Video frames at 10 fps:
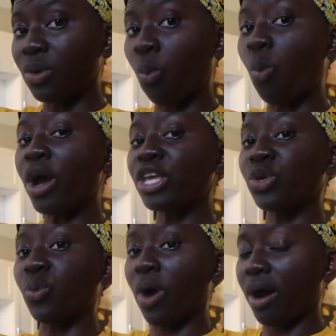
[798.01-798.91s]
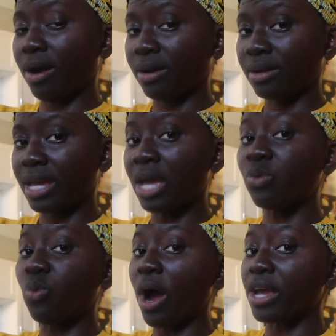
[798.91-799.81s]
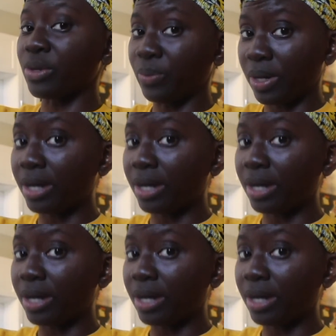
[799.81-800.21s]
what you are, and why you